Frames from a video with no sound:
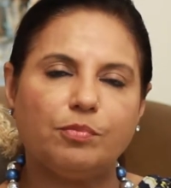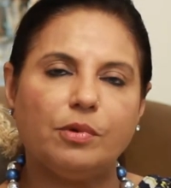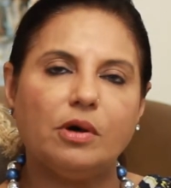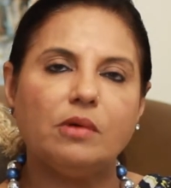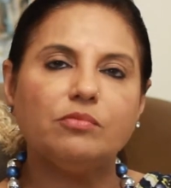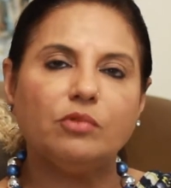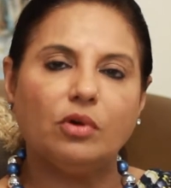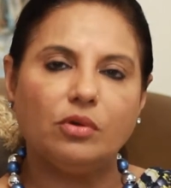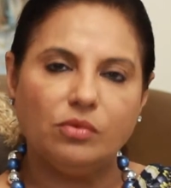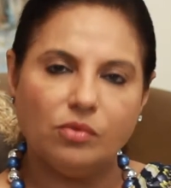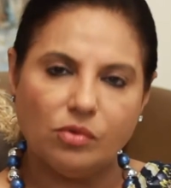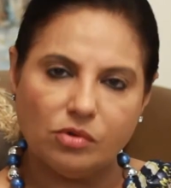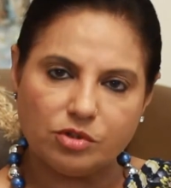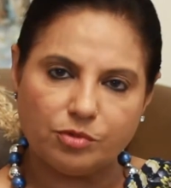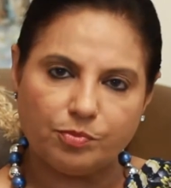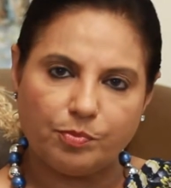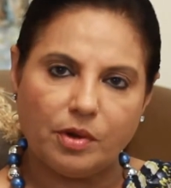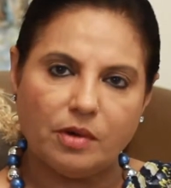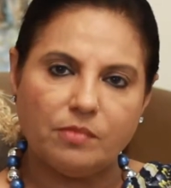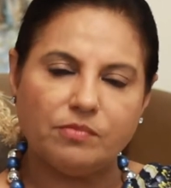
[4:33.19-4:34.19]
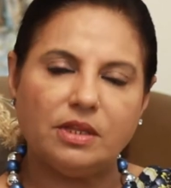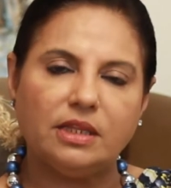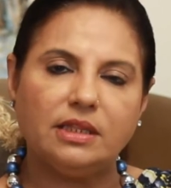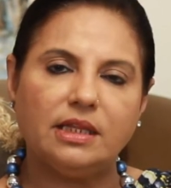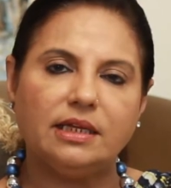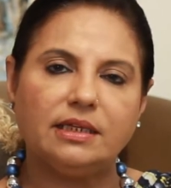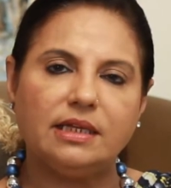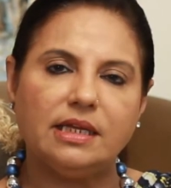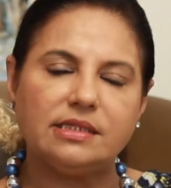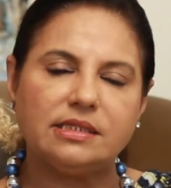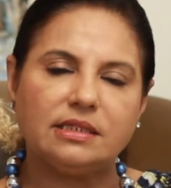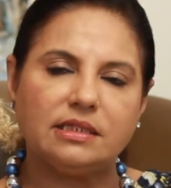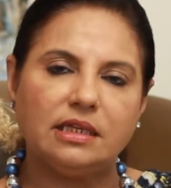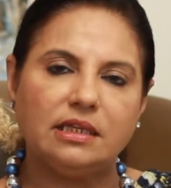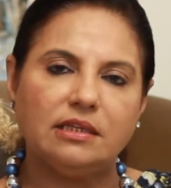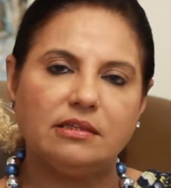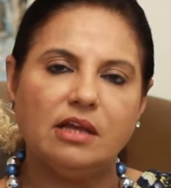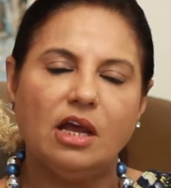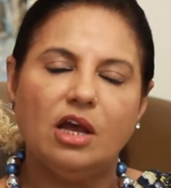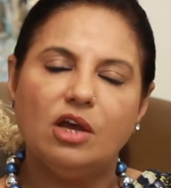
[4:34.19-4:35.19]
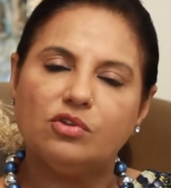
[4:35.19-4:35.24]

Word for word: sperm or no sperm in their testes